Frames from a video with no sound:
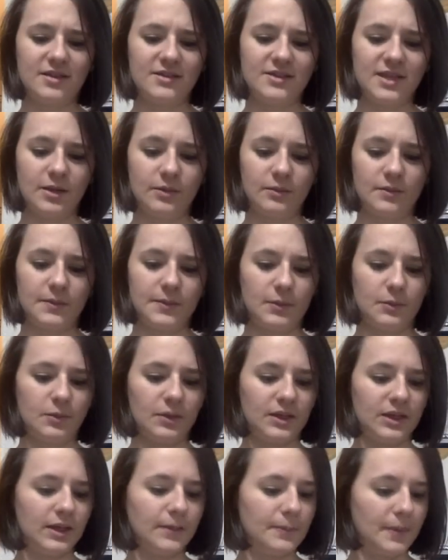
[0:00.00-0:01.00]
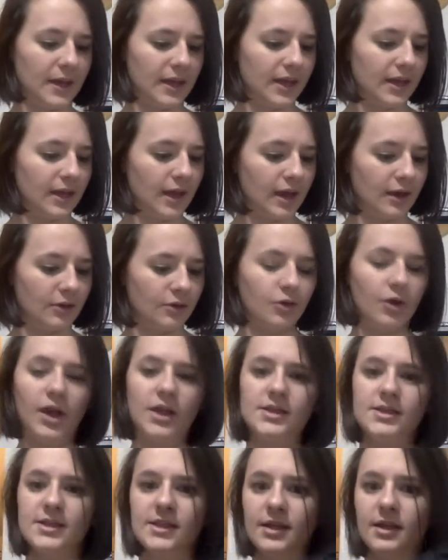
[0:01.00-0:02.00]
it would be really big and
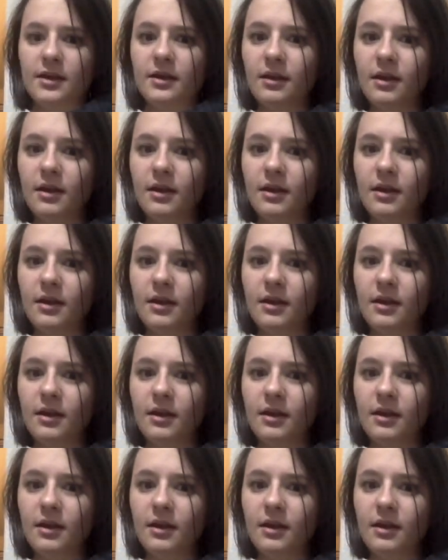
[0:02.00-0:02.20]
crazy,